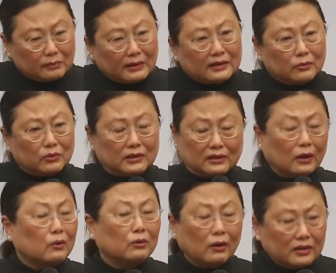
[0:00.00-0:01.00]
already made with it
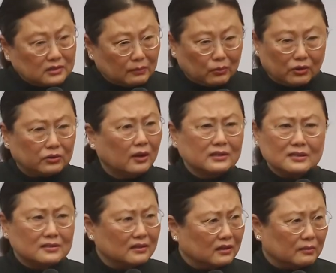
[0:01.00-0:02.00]
across the board, not
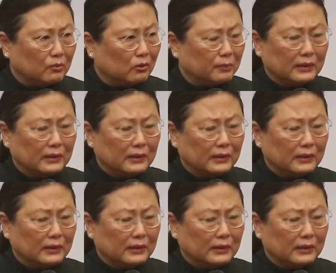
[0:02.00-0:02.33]
just Singapore,